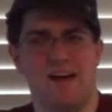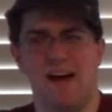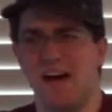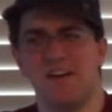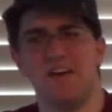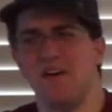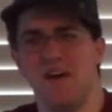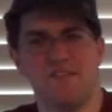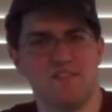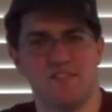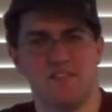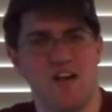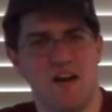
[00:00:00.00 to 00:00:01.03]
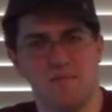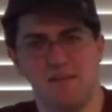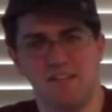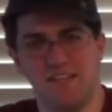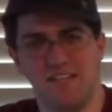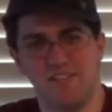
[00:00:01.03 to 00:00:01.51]
I don't know, have a job at
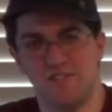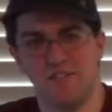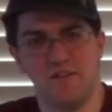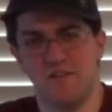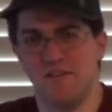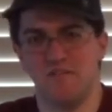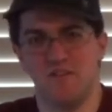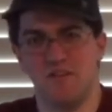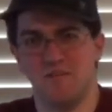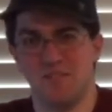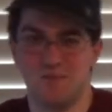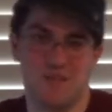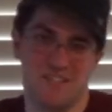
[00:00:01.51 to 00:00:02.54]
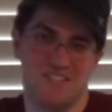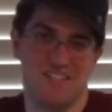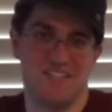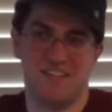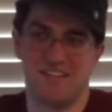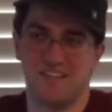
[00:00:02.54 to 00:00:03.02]
an engineering firm? That's what I
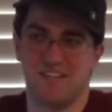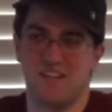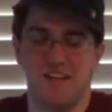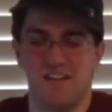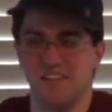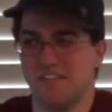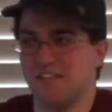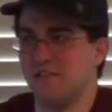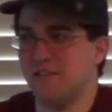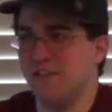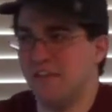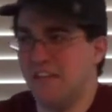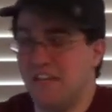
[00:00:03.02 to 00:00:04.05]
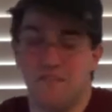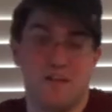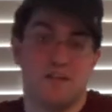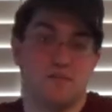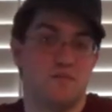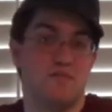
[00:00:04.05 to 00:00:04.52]
studied in college. If
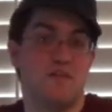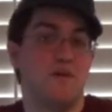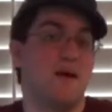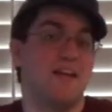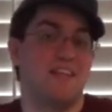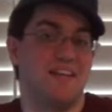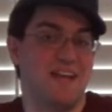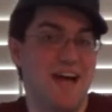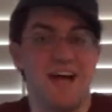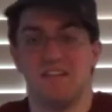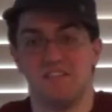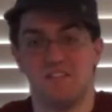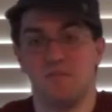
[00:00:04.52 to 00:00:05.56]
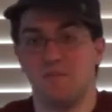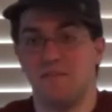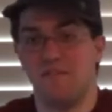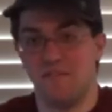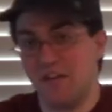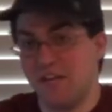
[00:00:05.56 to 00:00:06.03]
I could review anything else, it would
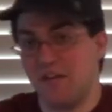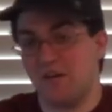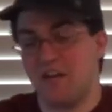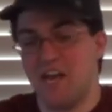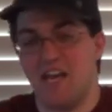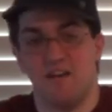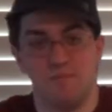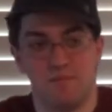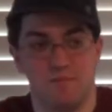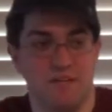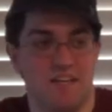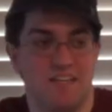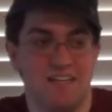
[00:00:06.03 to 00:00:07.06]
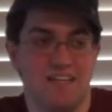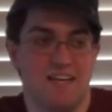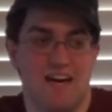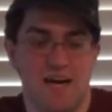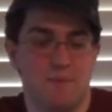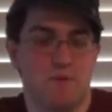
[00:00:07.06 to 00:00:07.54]
be video games, but
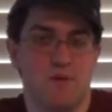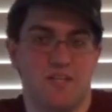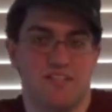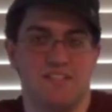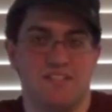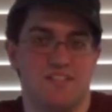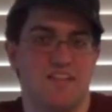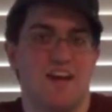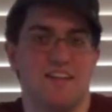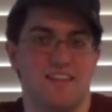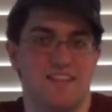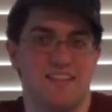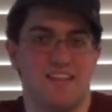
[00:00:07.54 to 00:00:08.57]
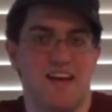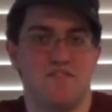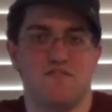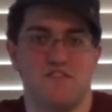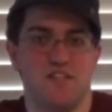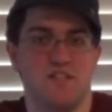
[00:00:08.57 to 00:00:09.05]
I quickly decided that
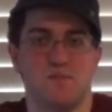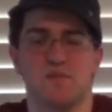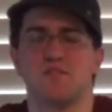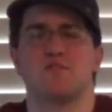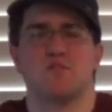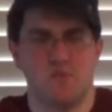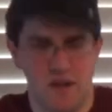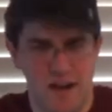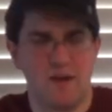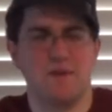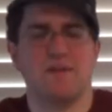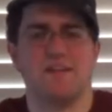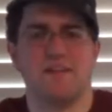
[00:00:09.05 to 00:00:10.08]
that field was crowded